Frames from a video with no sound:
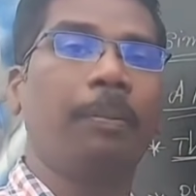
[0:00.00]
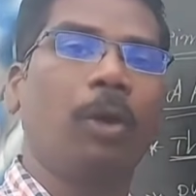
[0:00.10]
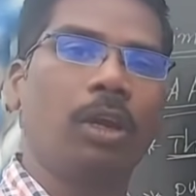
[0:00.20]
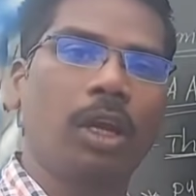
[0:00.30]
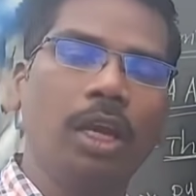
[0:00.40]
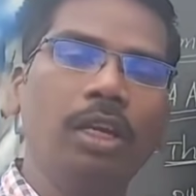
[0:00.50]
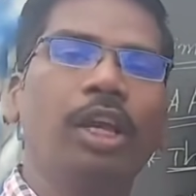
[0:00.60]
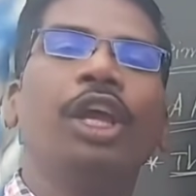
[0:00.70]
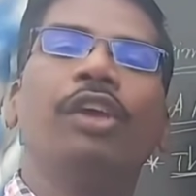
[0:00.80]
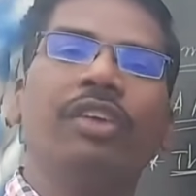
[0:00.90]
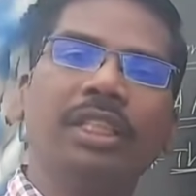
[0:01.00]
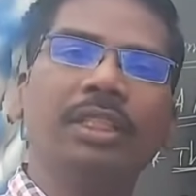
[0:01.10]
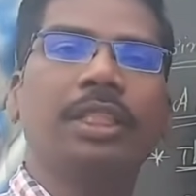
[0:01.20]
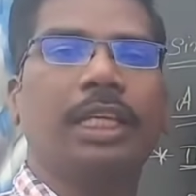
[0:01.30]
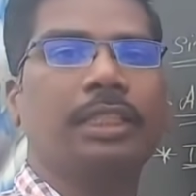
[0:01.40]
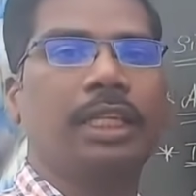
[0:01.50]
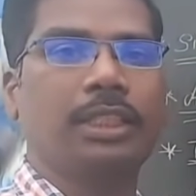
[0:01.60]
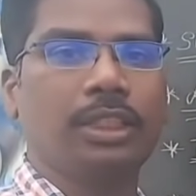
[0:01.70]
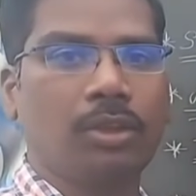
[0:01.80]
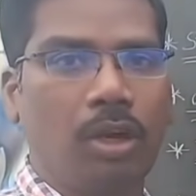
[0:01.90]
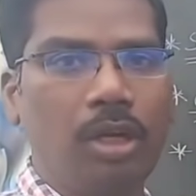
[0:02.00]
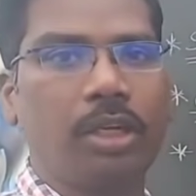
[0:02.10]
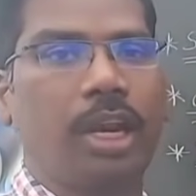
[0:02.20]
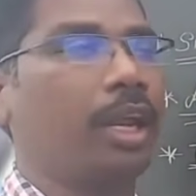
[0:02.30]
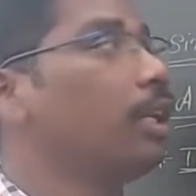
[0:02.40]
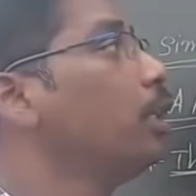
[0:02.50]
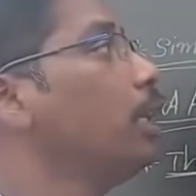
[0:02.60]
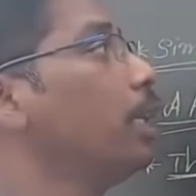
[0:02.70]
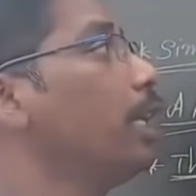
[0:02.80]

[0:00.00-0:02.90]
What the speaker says: A polygon with 3 sides is called triangle.